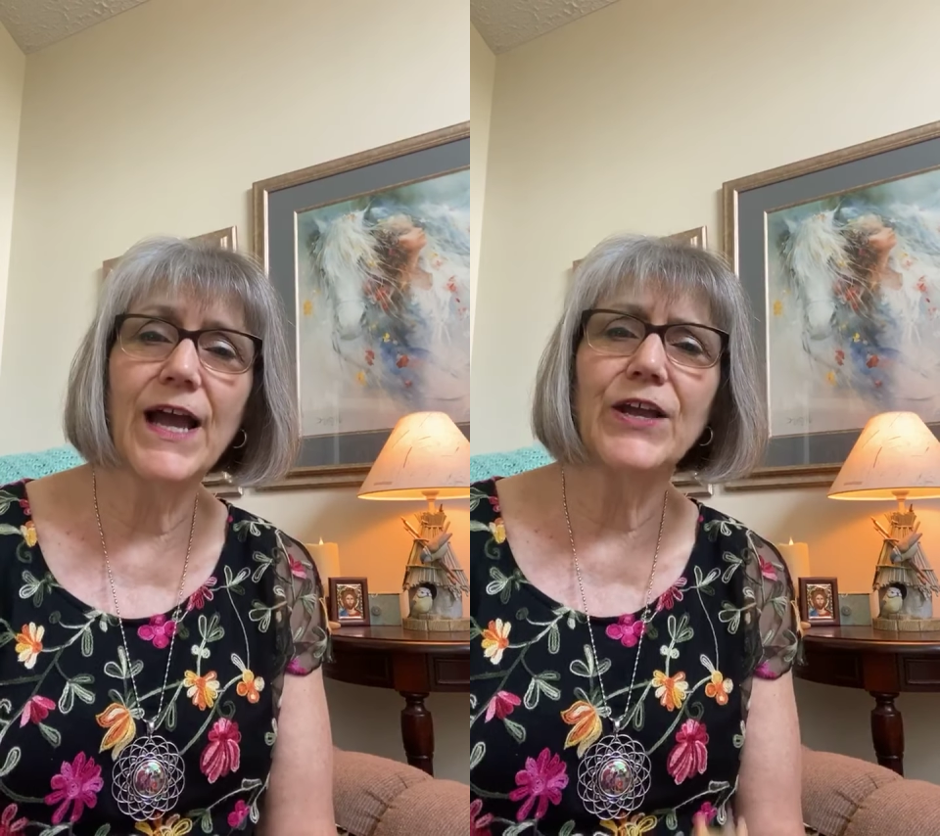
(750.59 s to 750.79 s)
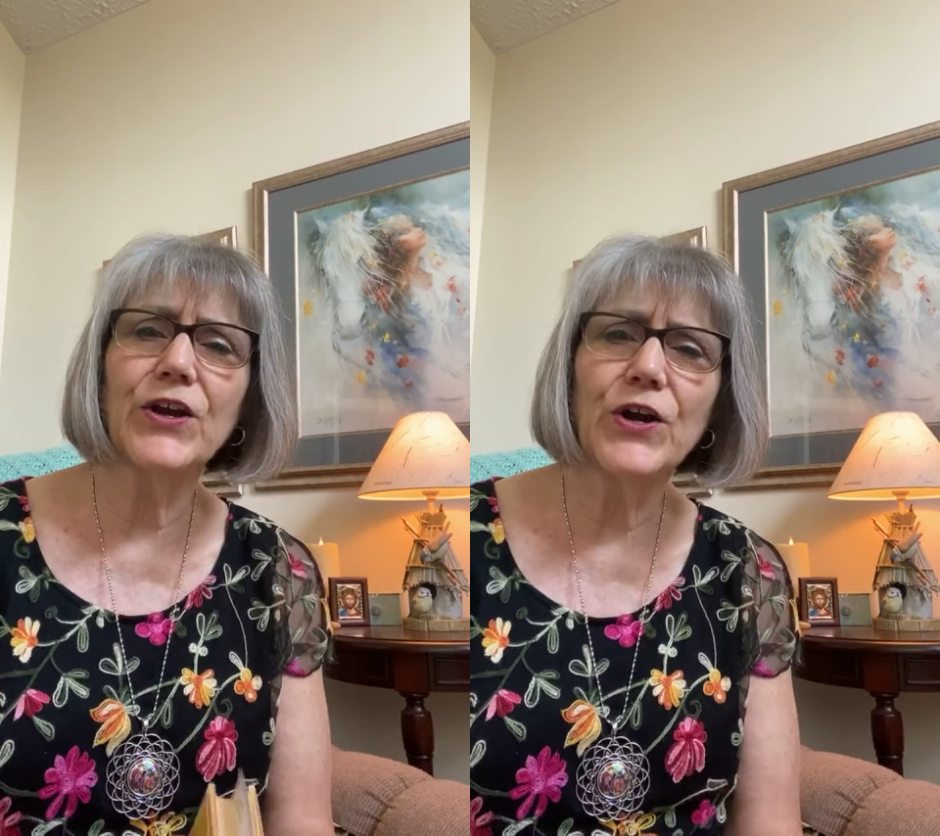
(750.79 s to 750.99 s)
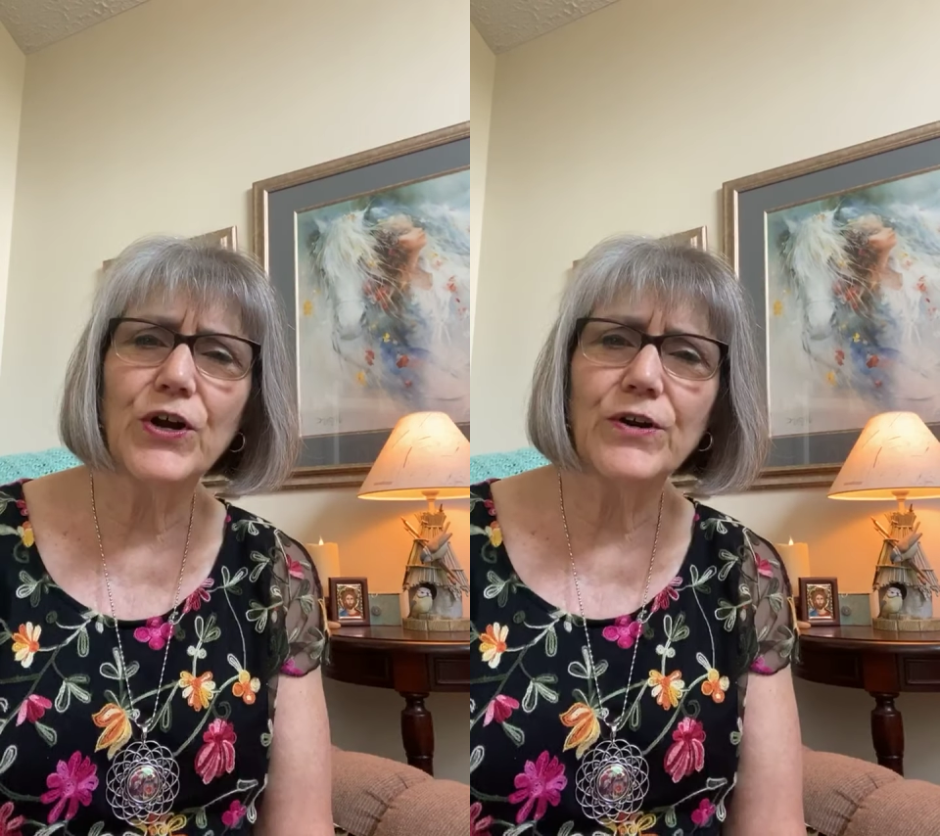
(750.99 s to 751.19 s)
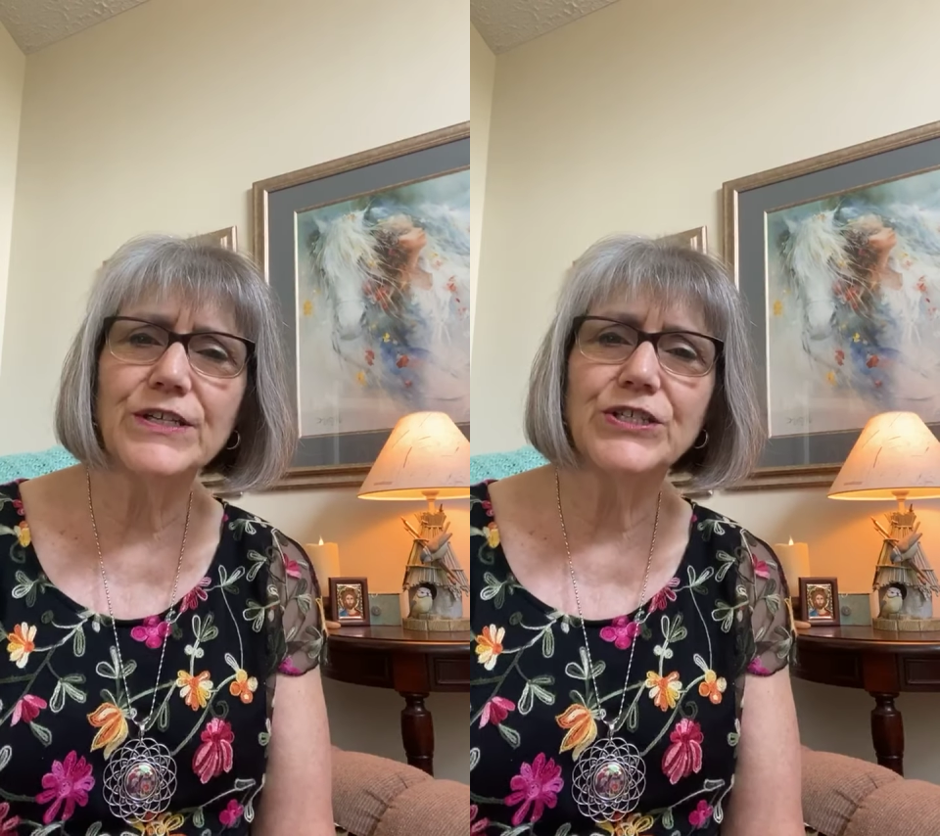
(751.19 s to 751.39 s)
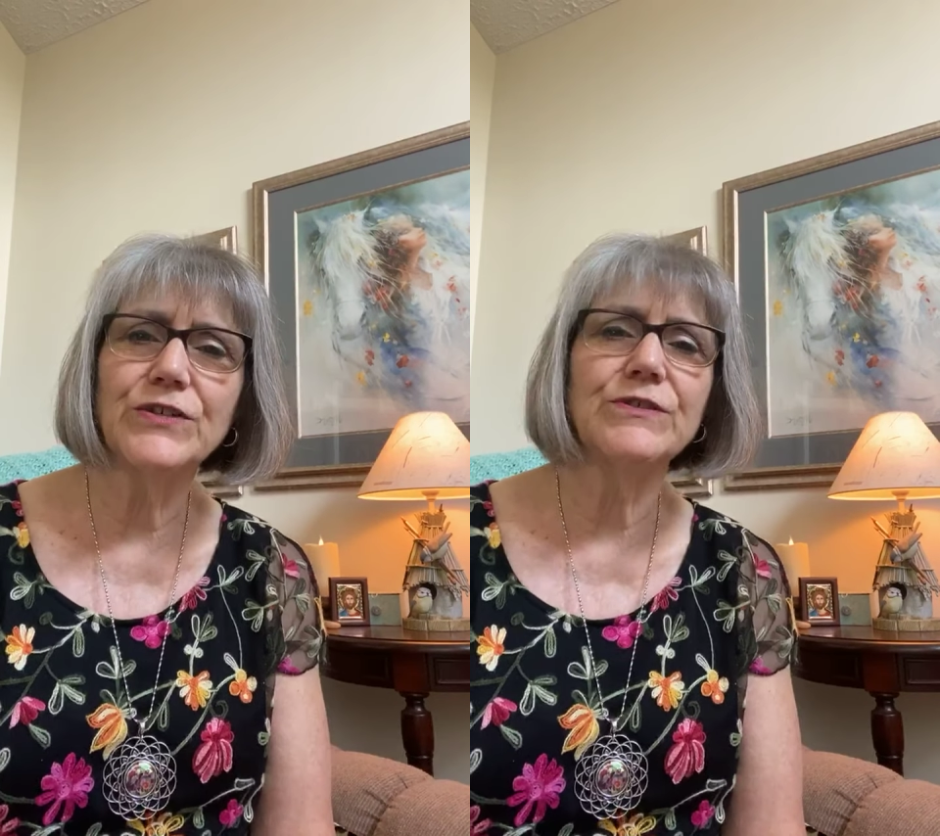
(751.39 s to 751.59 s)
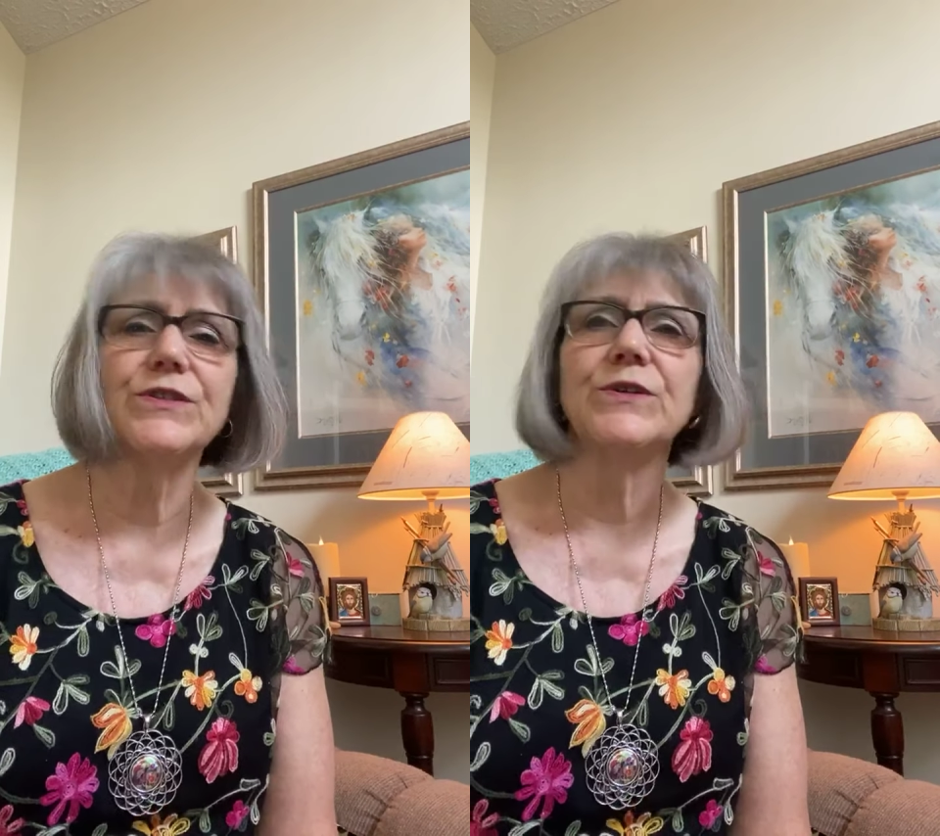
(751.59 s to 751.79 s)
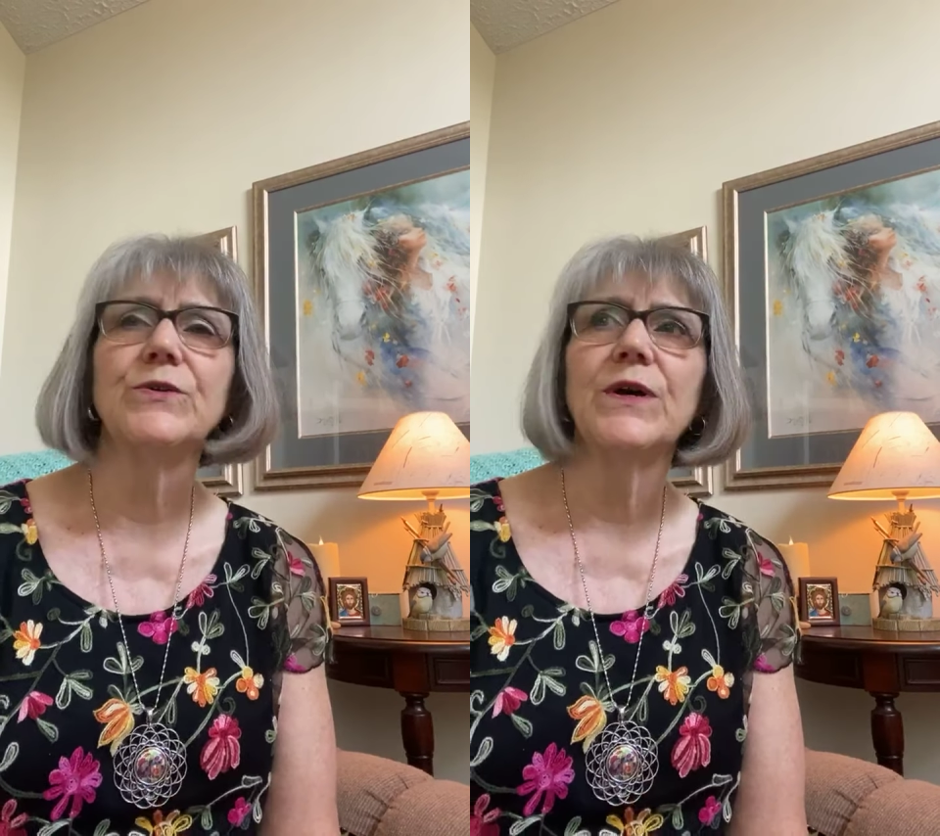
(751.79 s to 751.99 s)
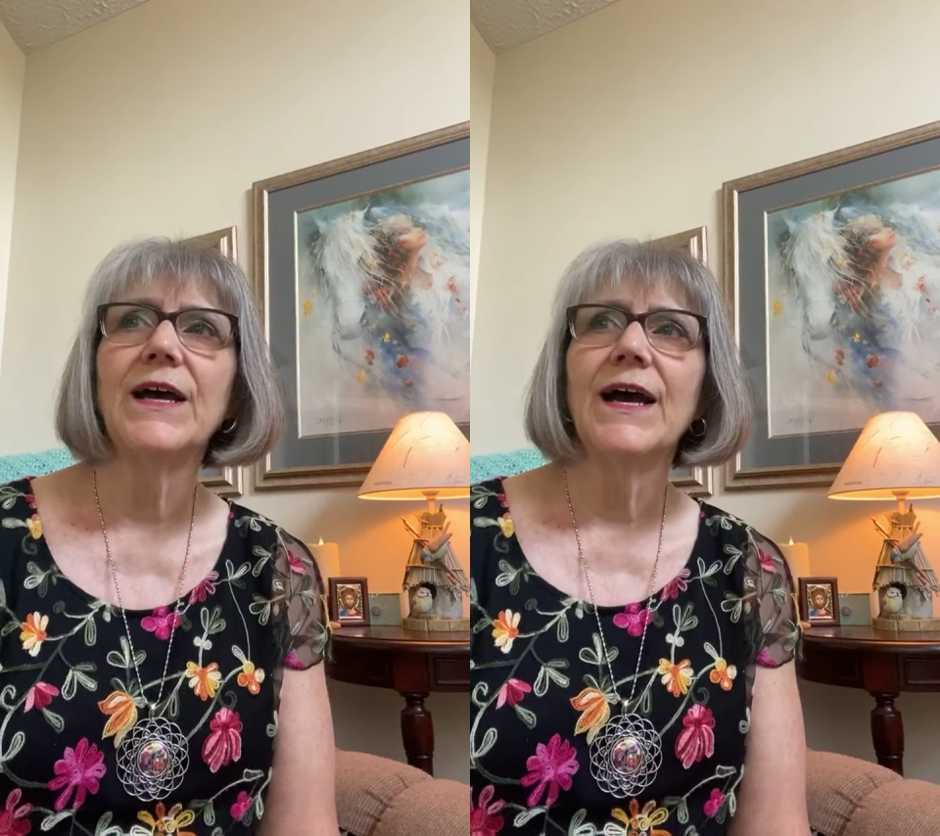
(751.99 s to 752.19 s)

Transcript: I encourage you to,